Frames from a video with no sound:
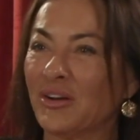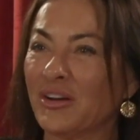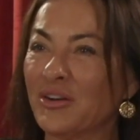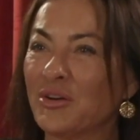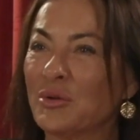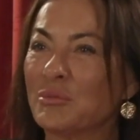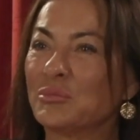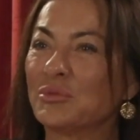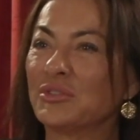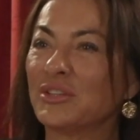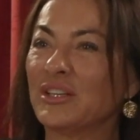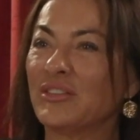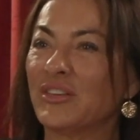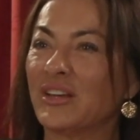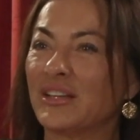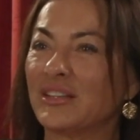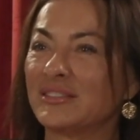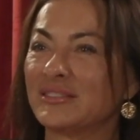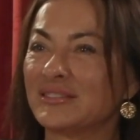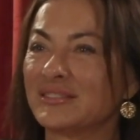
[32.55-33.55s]
I couldn't believe
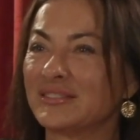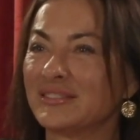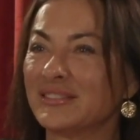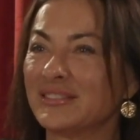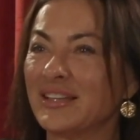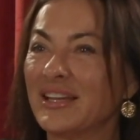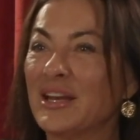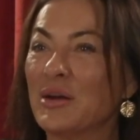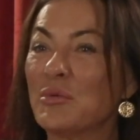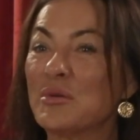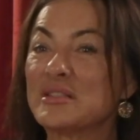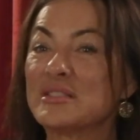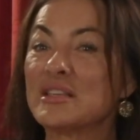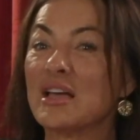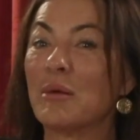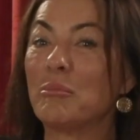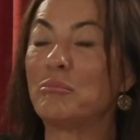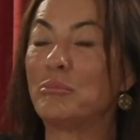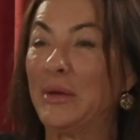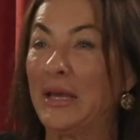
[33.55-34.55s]
it. And it was a
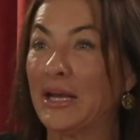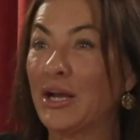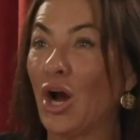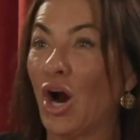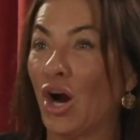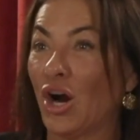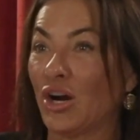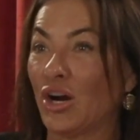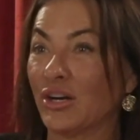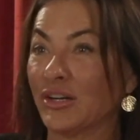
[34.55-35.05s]
big card.